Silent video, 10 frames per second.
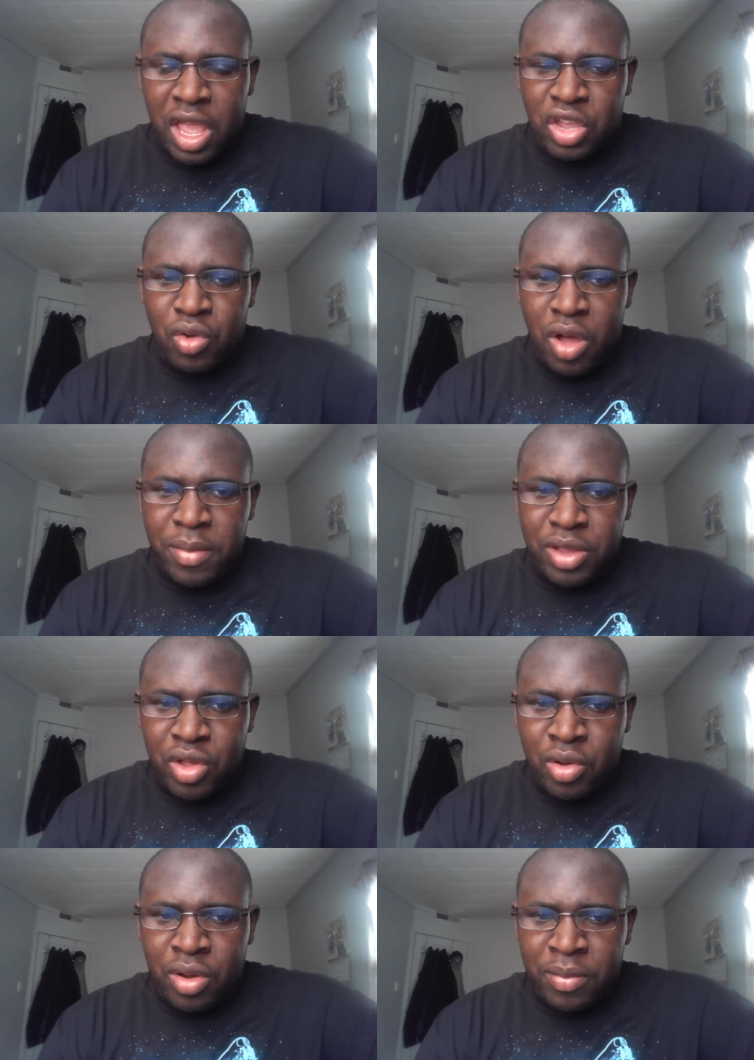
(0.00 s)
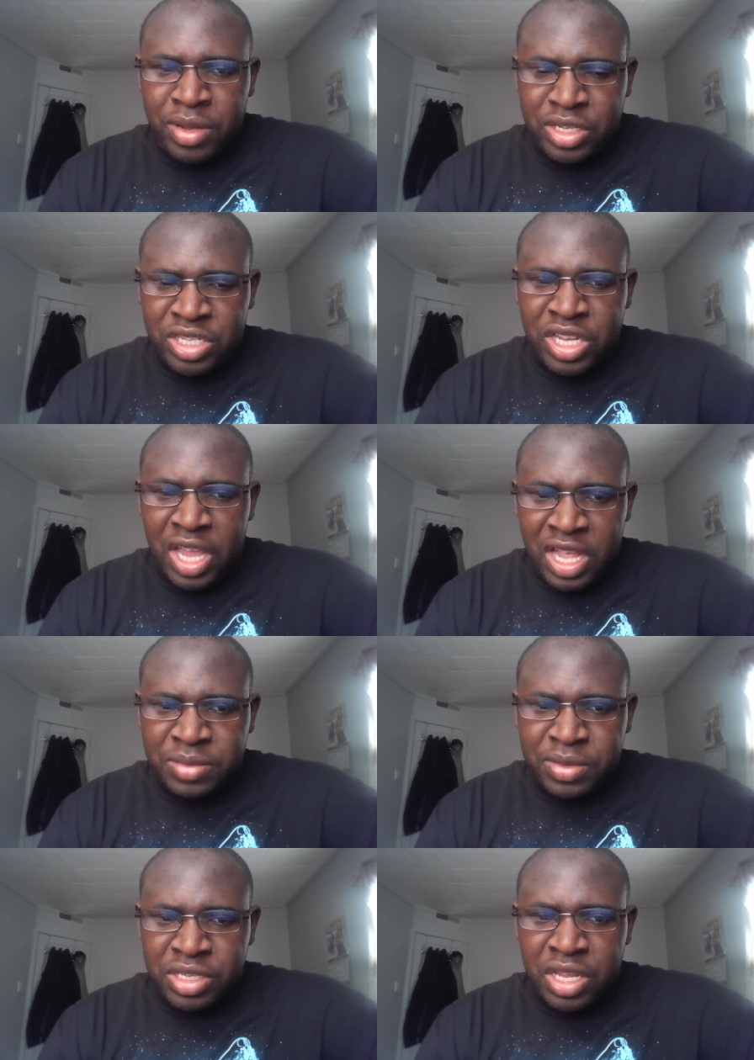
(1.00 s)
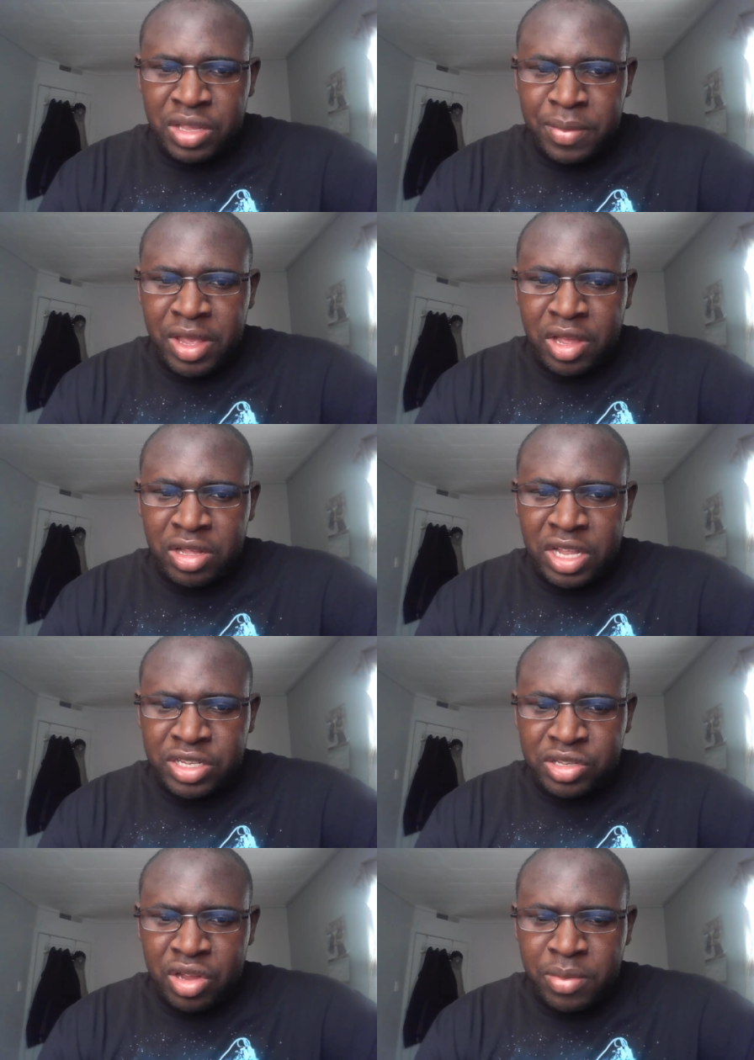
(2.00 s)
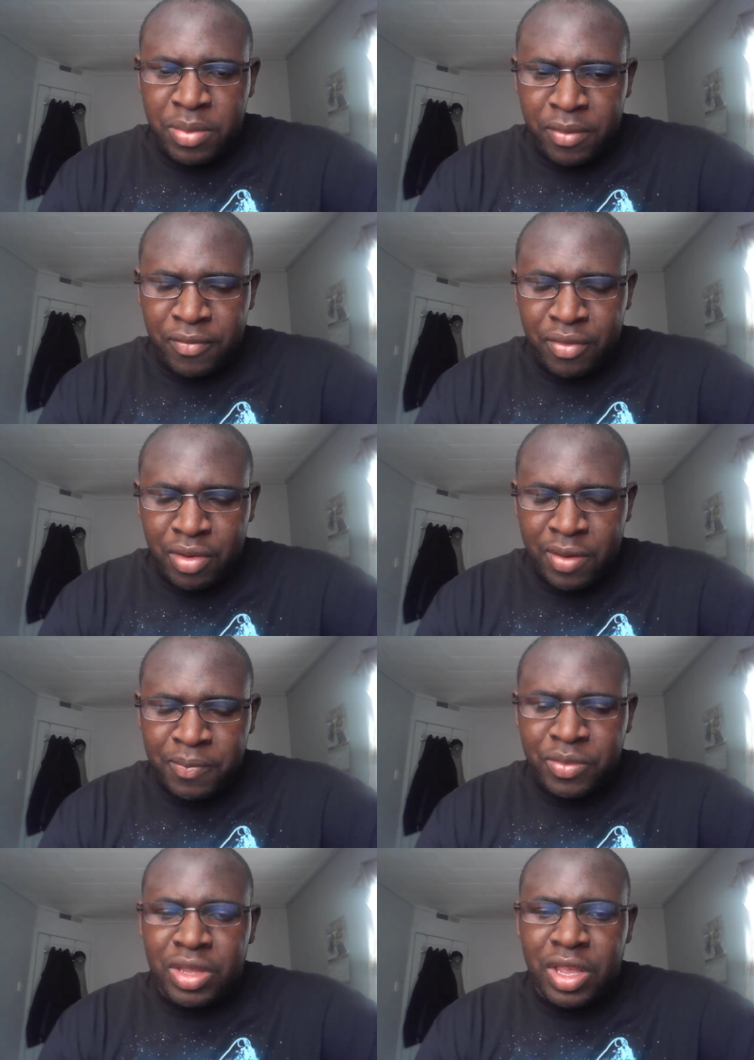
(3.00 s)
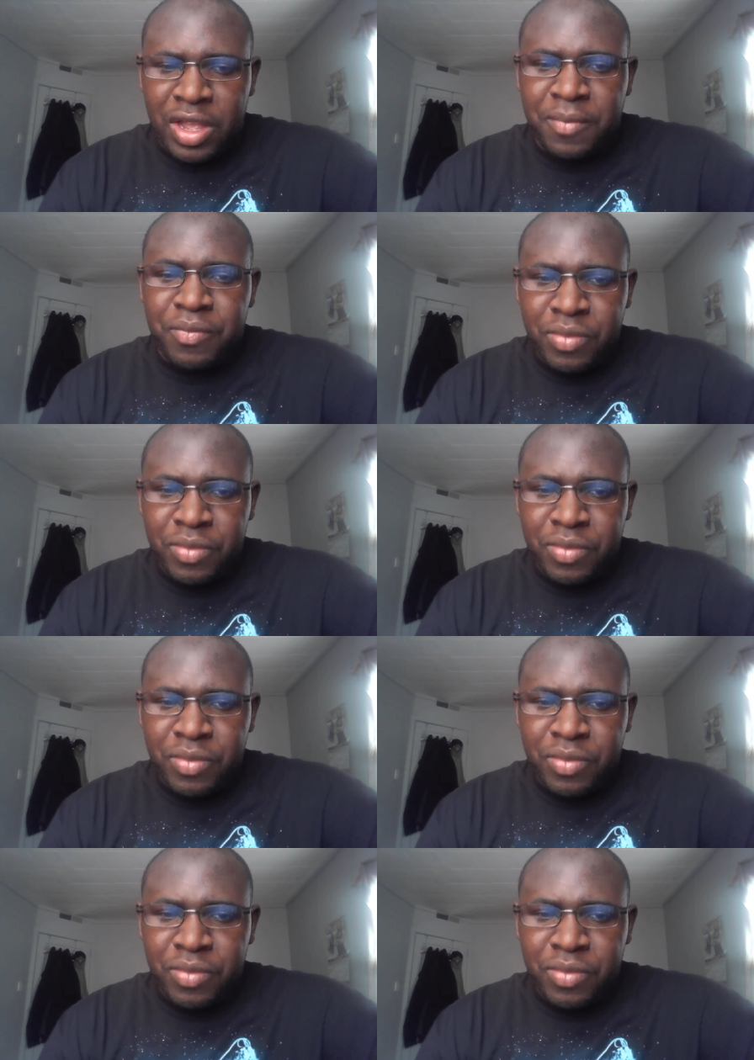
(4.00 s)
And you all may know her because she has been seen in the Mae Young Classic Tournament before. Yep.